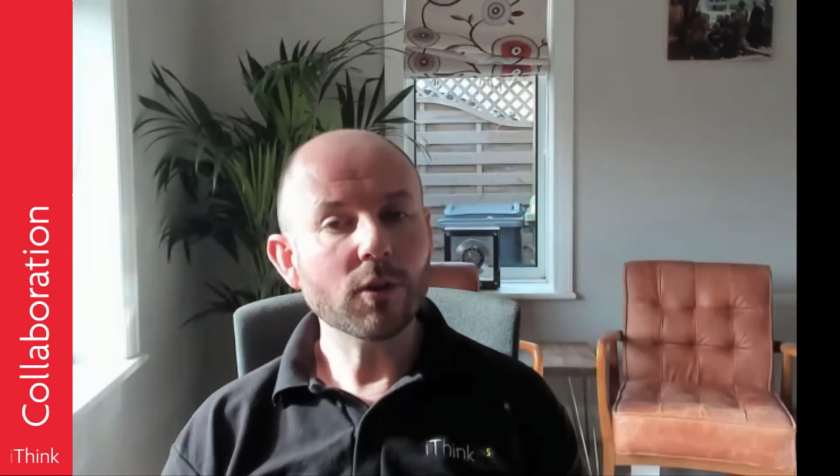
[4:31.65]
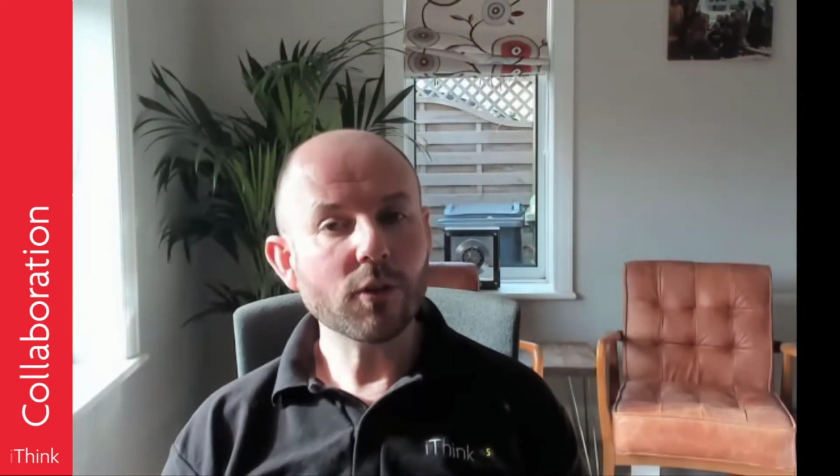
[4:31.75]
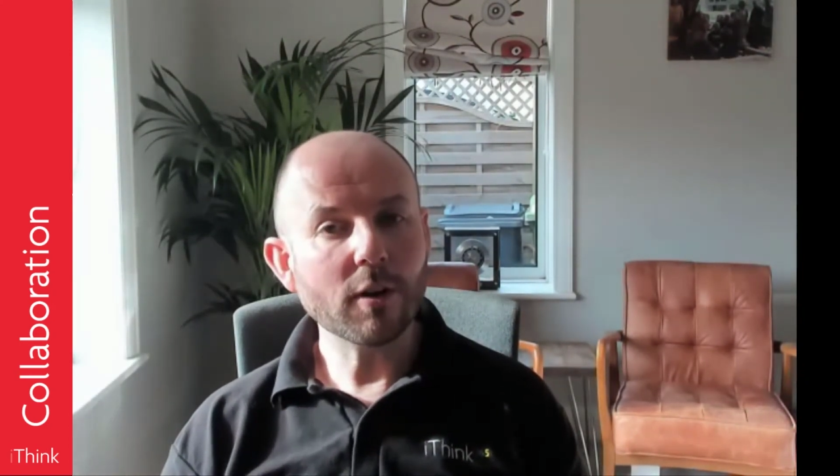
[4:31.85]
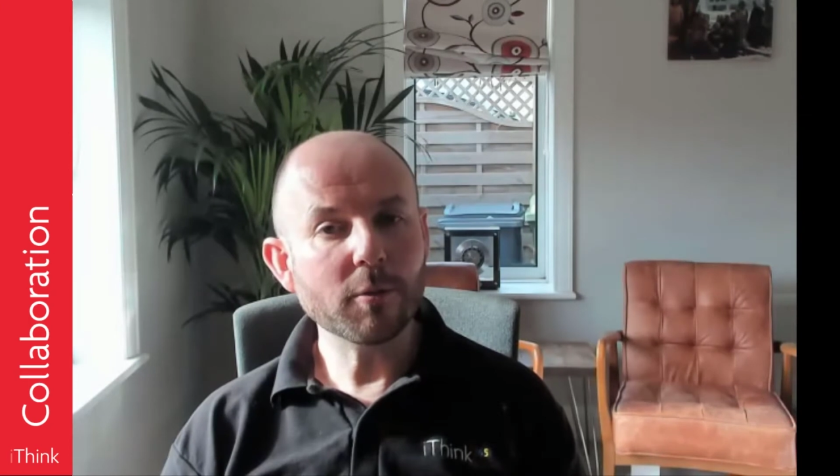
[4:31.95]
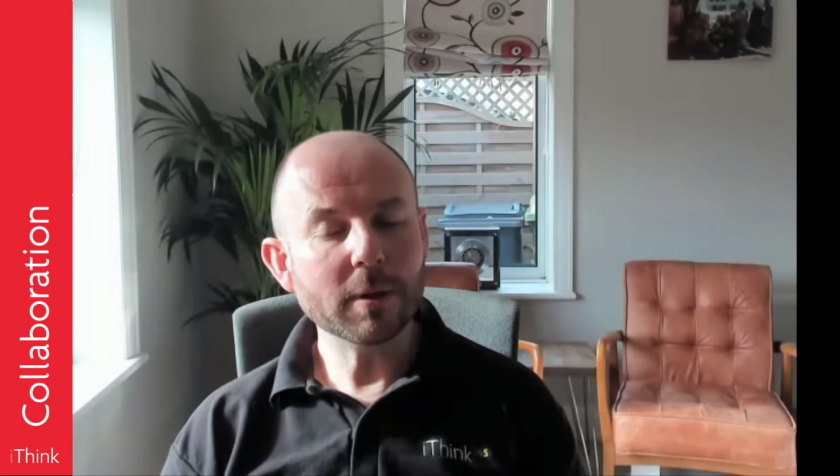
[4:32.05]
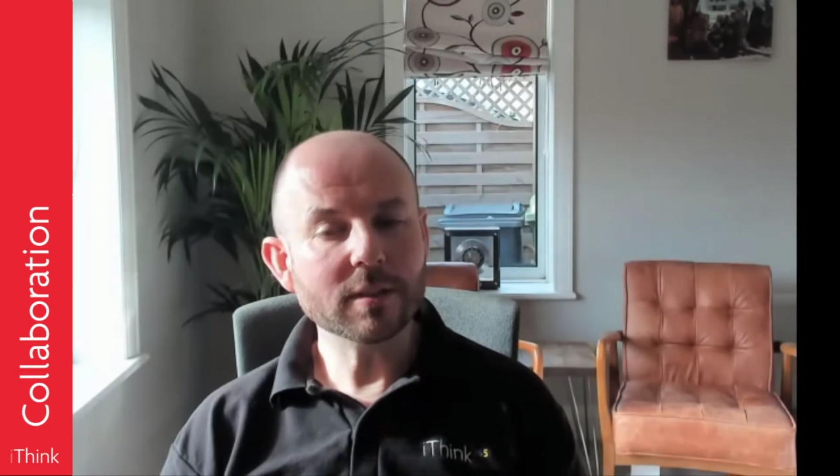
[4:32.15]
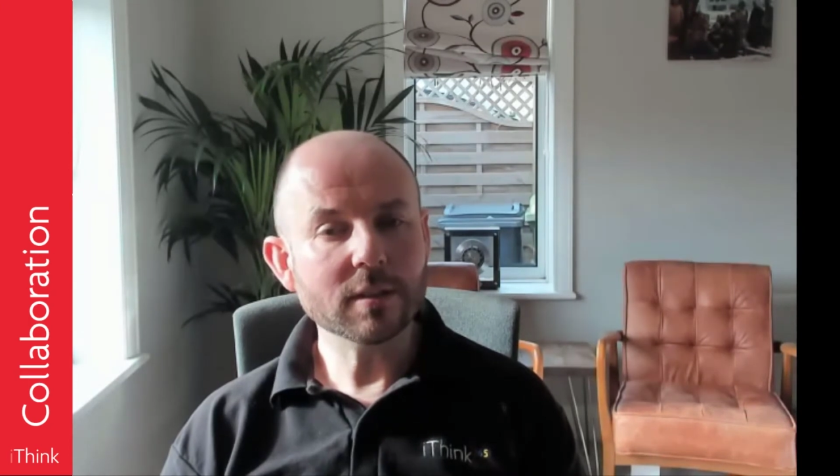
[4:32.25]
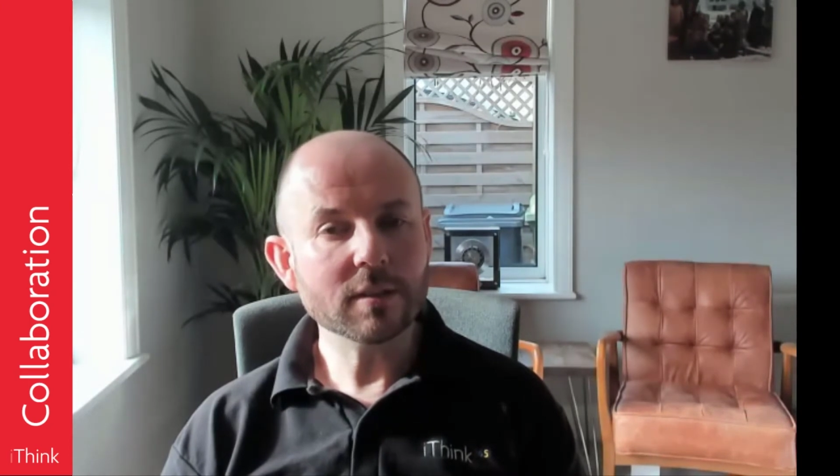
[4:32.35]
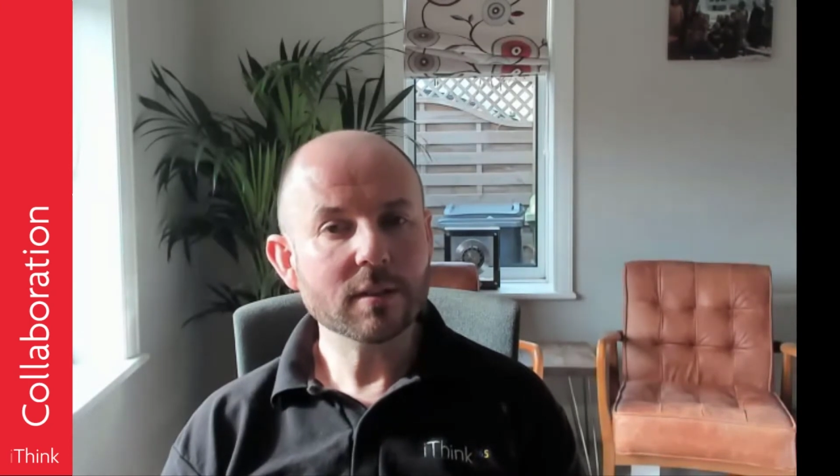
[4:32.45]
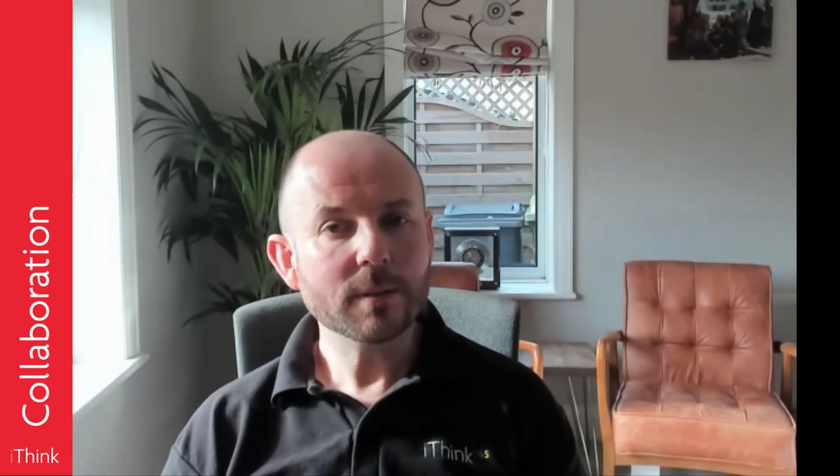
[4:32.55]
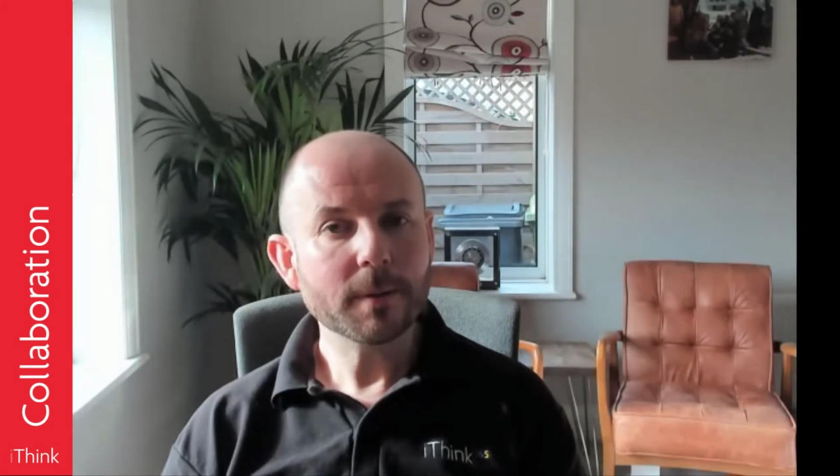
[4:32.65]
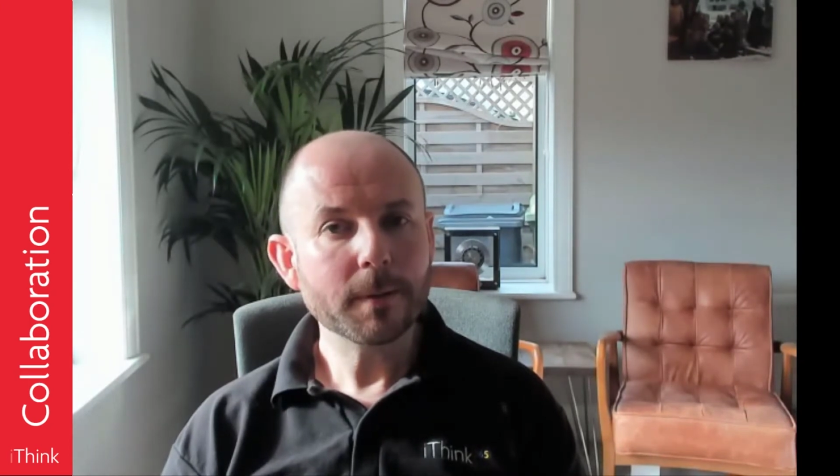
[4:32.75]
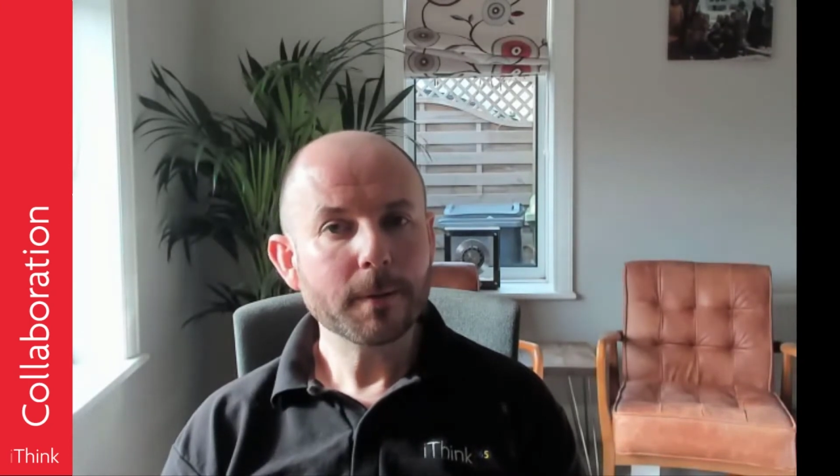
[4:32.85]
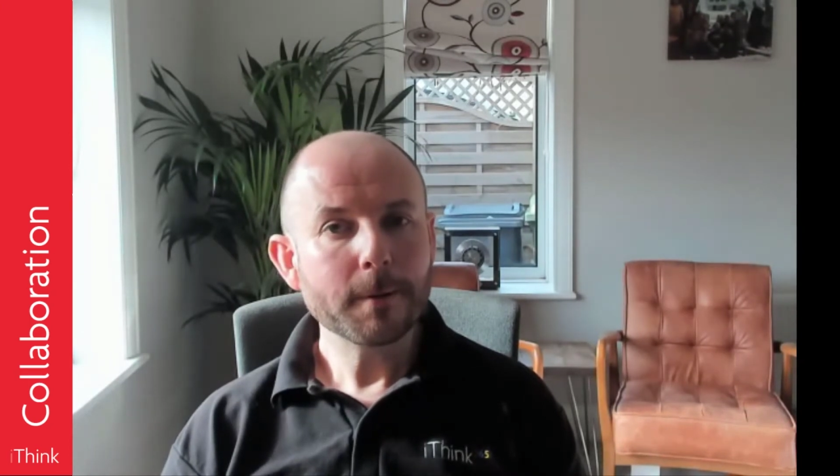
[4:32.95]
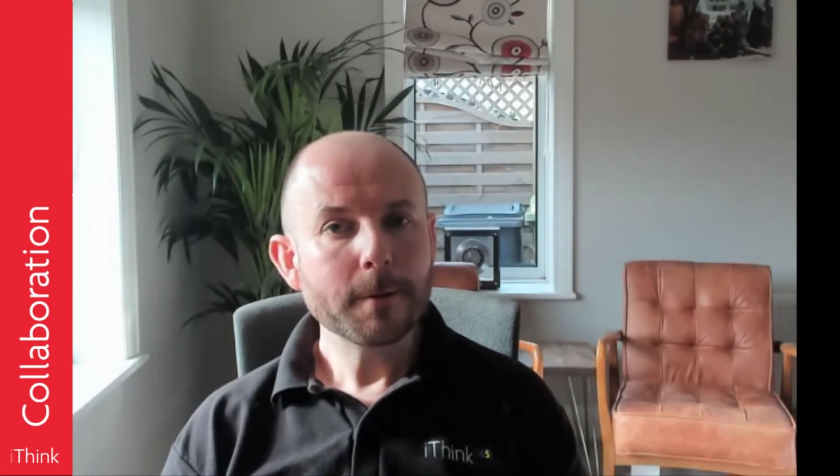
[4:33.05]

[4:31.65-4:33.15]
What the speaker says: OneDrive for Business.